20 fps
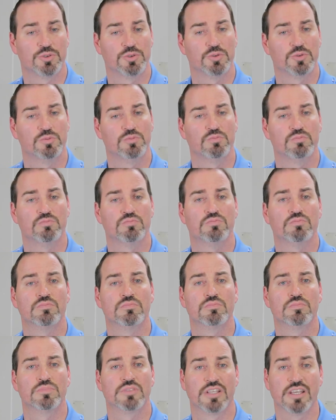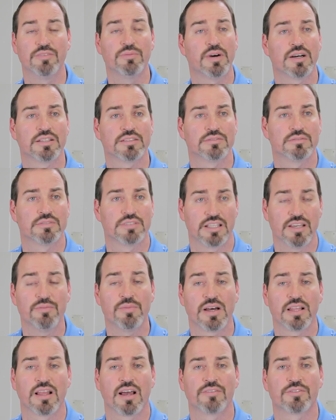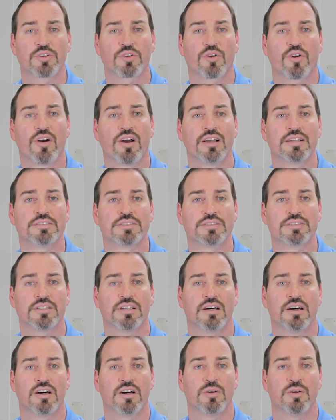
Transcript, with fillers: to give my, give my life to Christ.